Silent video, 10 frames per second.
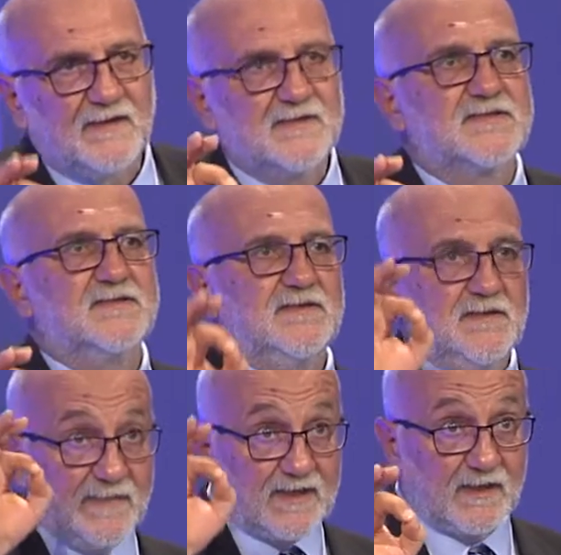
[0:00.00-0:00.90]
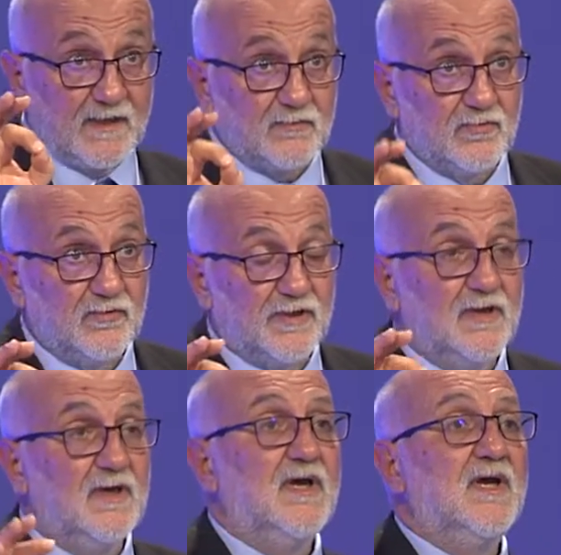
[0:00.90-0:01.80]
determine
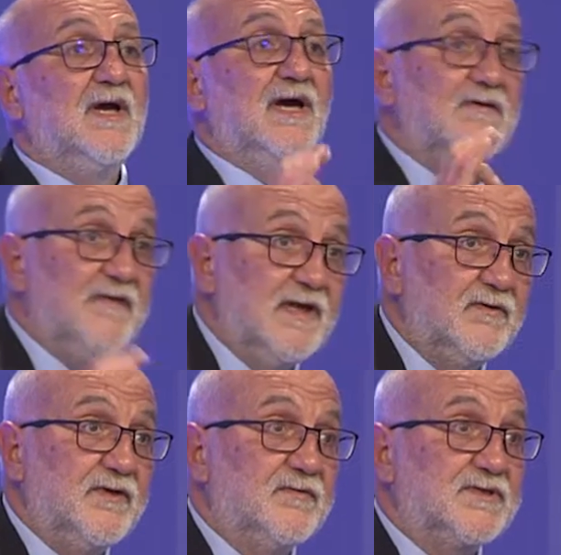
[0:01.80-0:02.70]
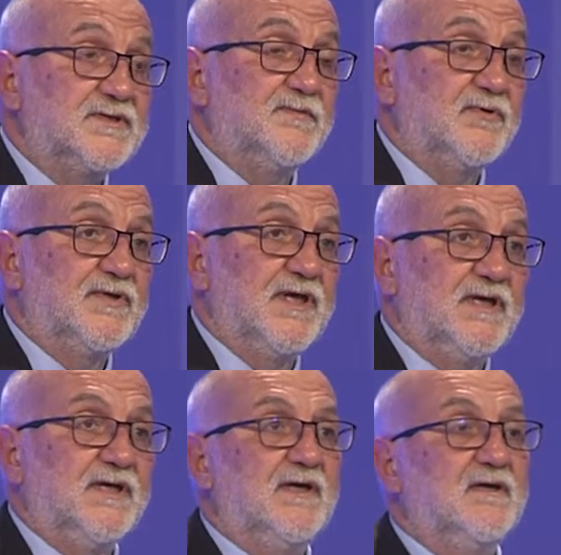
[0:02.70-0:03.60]
some markers
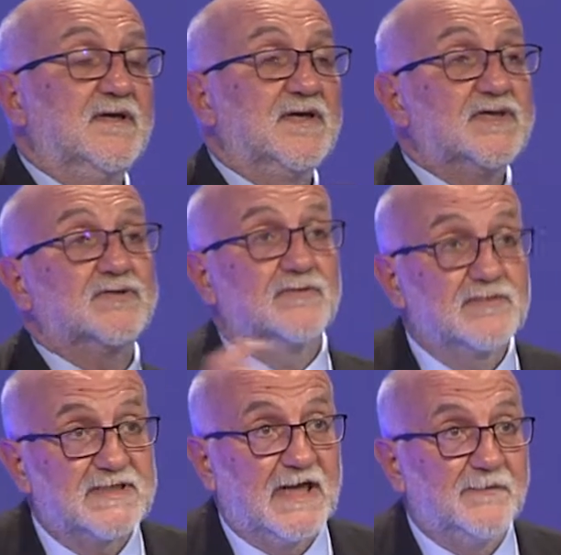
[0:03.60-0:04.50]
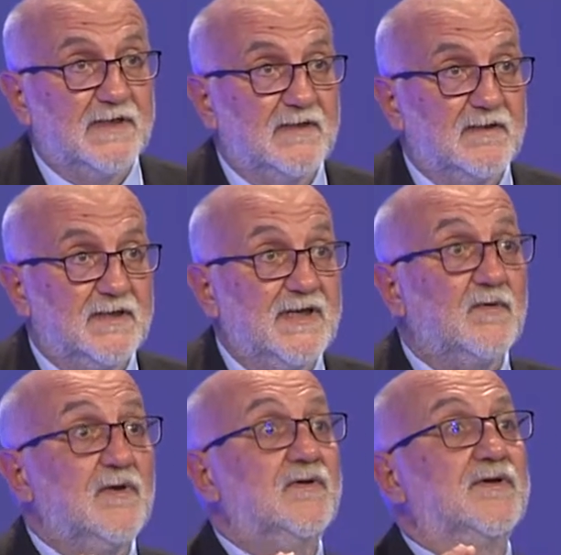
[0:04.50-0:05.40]
at the level of these
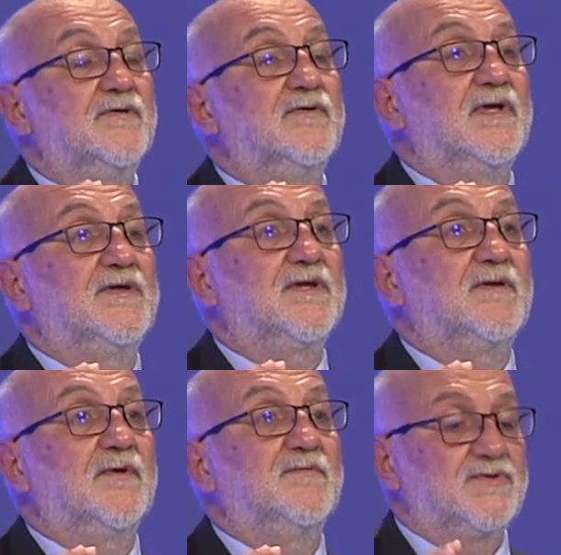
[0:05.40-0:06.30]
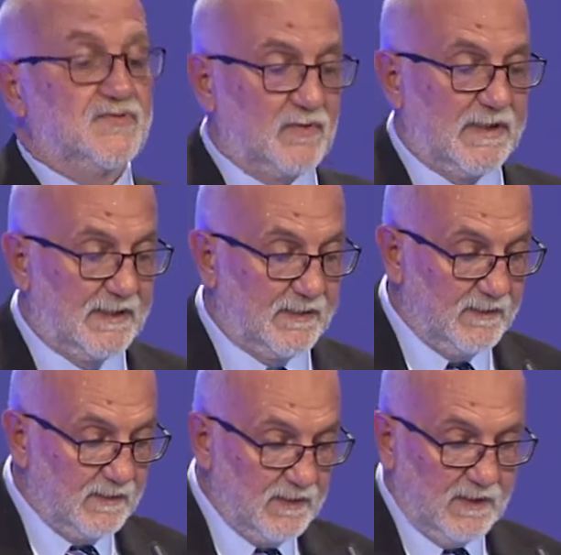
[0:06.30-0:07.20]
proteins which are stable,
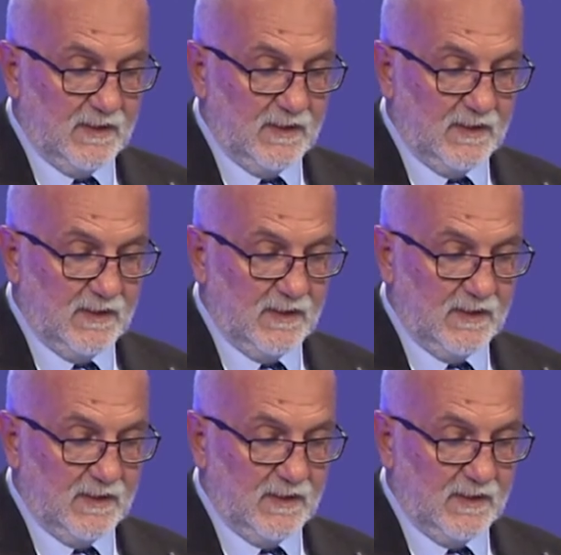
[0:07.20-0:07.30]
and this